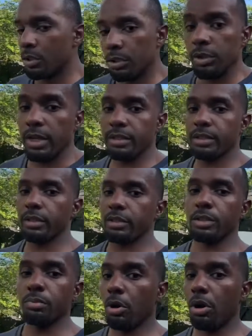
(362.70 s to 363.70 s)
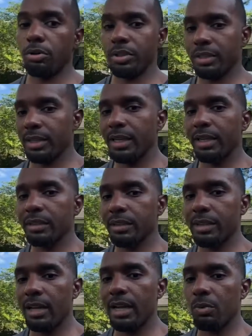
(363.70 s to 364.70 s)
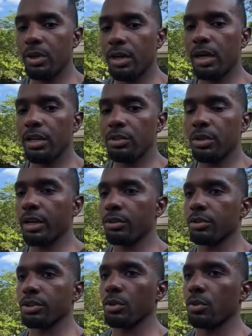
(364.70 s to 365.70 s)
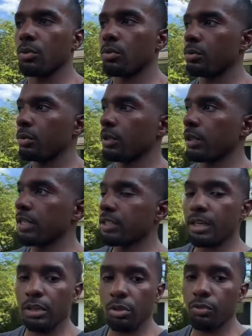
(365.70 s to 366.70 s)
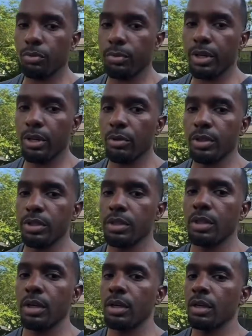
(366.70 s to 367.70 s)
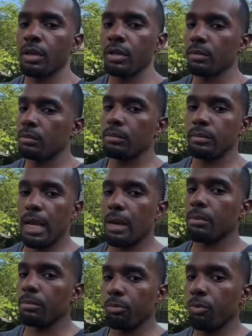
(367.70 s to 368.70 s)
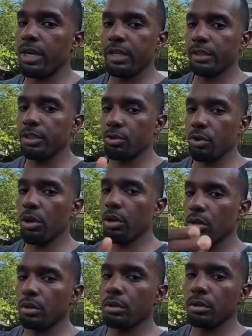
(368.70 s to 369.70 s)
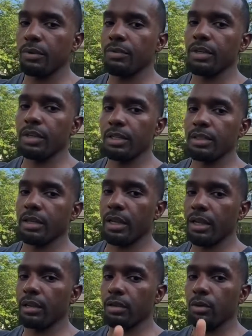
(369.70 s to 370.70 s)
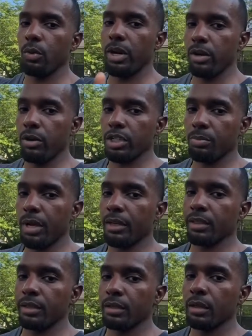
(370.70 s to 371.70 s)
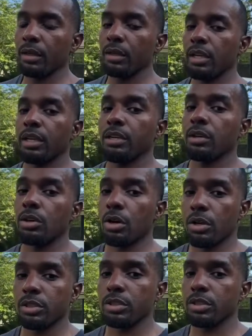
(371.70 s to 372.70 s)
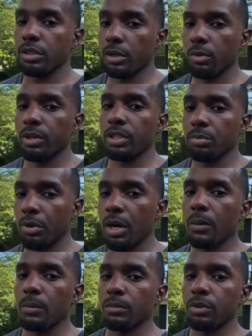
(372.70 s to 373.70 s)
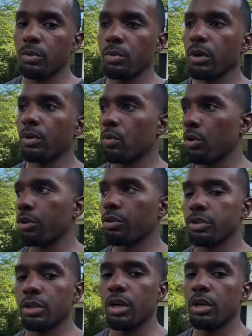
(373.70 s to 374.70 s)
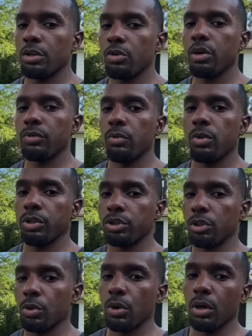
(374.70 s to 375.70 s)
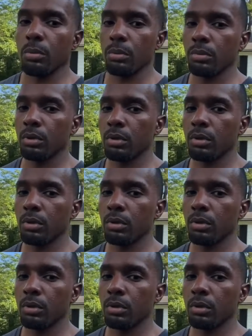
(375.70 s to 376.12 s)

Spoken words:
So that's a small snag with contractors. So the lesson I learned from here is that weekly draw, if it doesn't hit the way they're expecting, it could cause a serious problem to where the workers don't even want to show up.